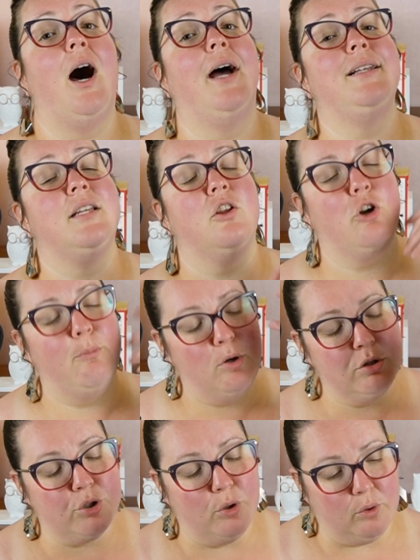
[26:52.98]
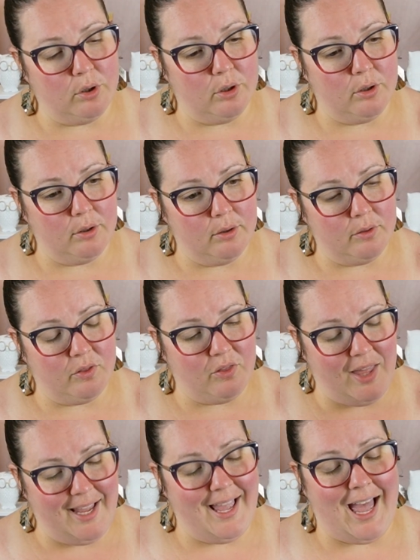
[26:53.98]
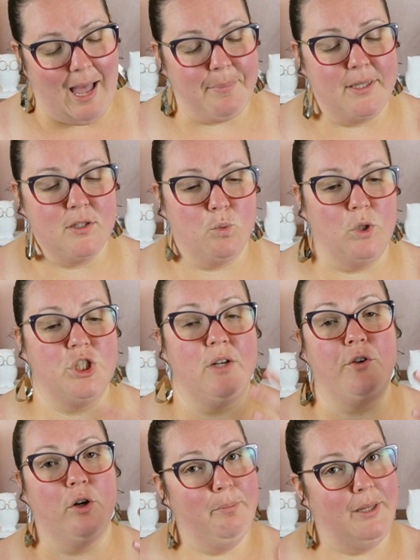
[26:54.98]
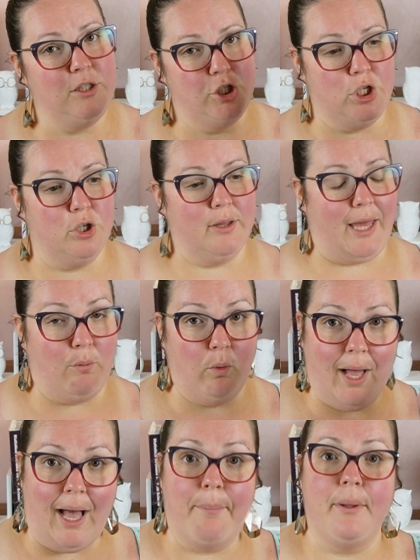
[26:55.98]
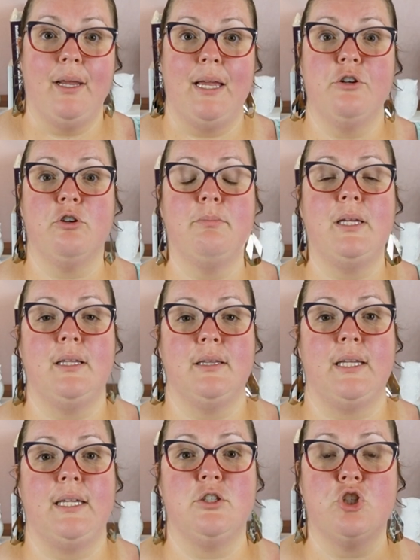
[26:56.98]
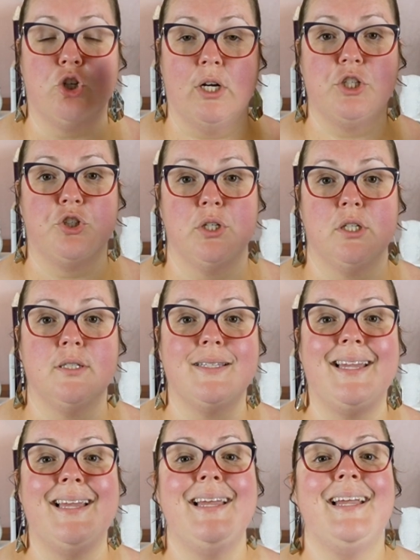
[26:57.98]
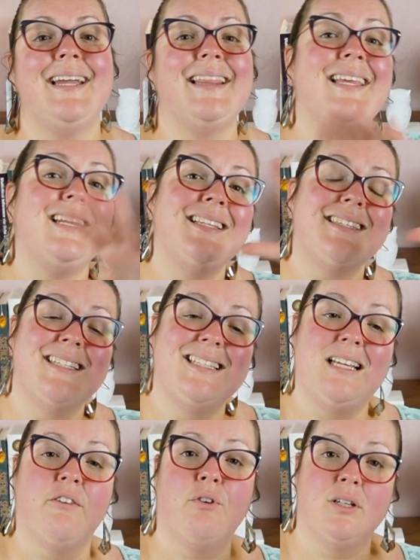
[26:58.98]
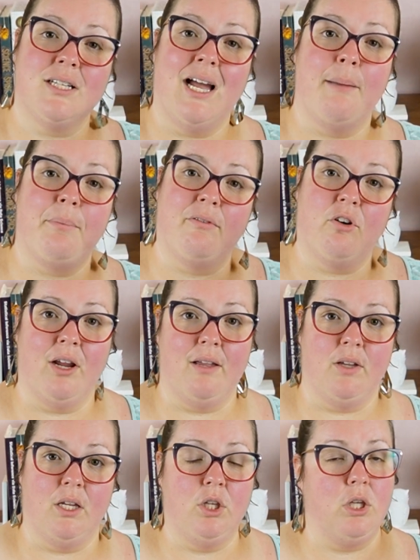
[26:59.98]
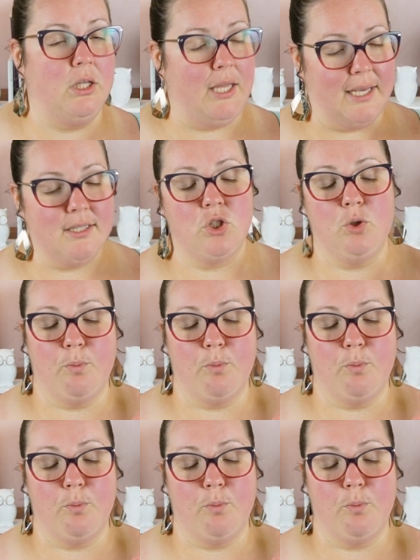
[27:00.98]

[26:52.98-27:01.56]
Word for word: until an emotional thing happens, which if you're a binge eater, that will happen intermittently and stress triggers it, then it's a different type of craving. Yes,